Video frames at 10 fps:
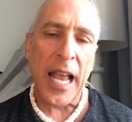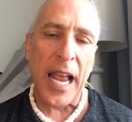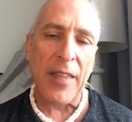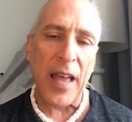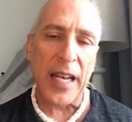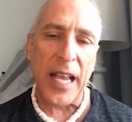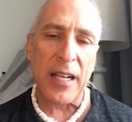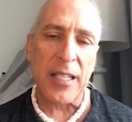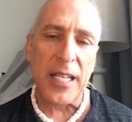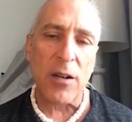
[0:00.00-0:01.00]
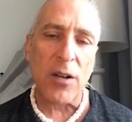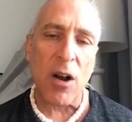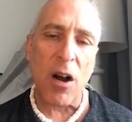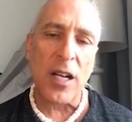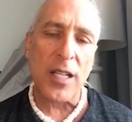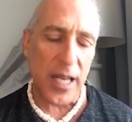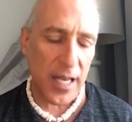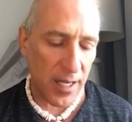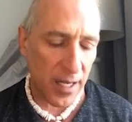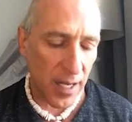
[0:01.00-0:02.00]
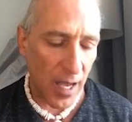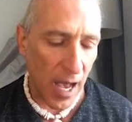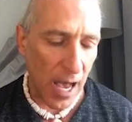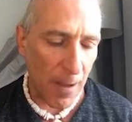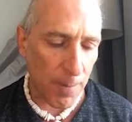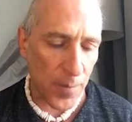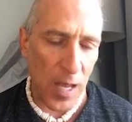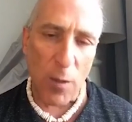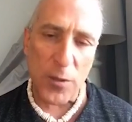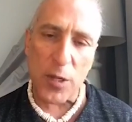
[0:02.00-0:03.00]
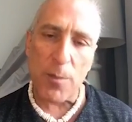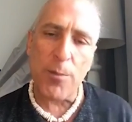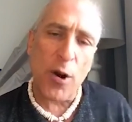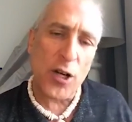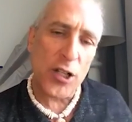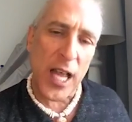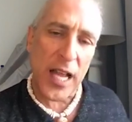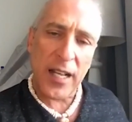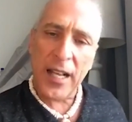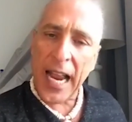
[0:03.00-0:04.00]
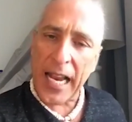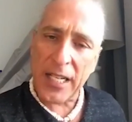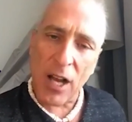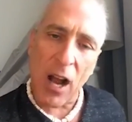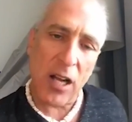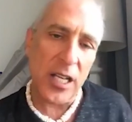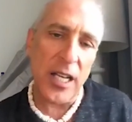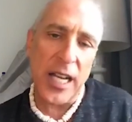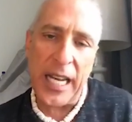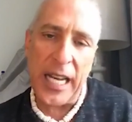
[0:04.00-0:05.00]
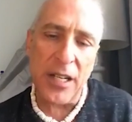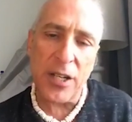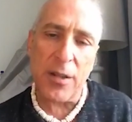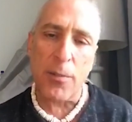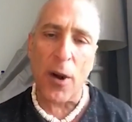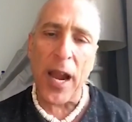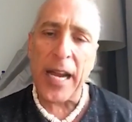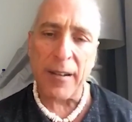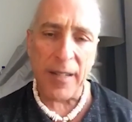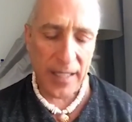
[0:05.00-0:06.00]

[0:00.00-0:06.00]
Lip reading: And that N-acetylcarnitine helps to push that antioxidant into the brain.